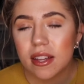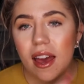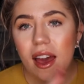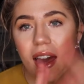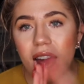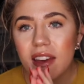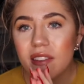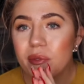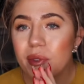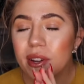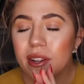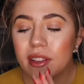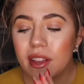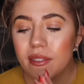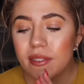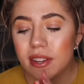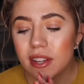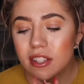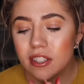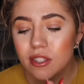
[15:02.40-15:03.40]
I've been
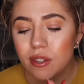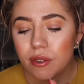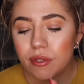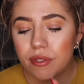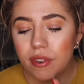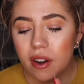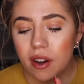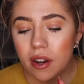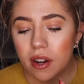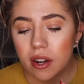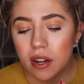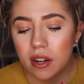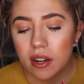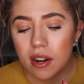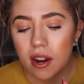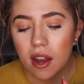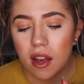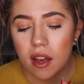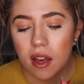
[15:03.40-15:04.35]
loving it so far.